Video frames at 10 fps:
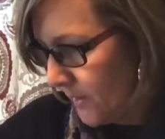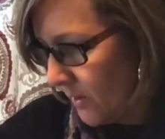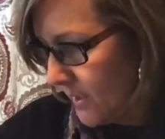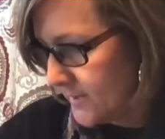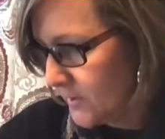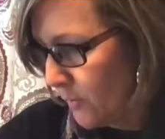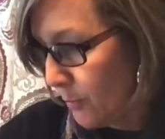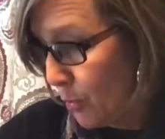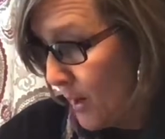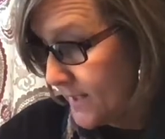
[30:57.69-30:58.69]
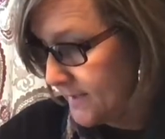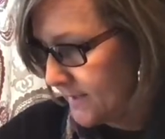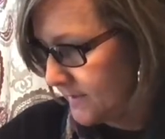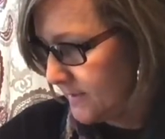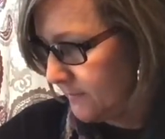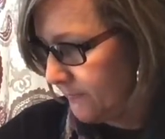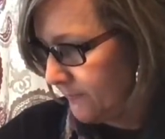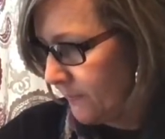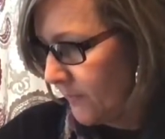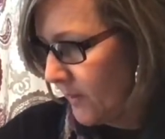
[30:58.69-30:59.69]
Okay, so the prices.
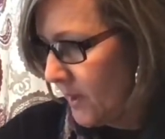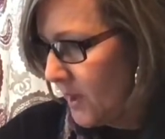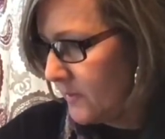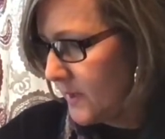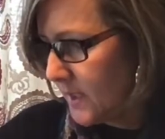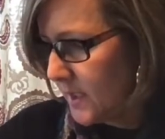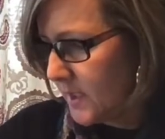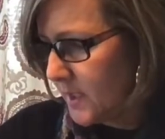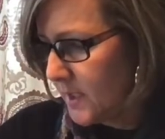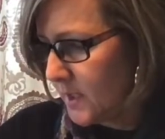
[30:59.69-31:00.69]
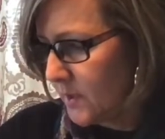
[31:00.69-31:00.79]
The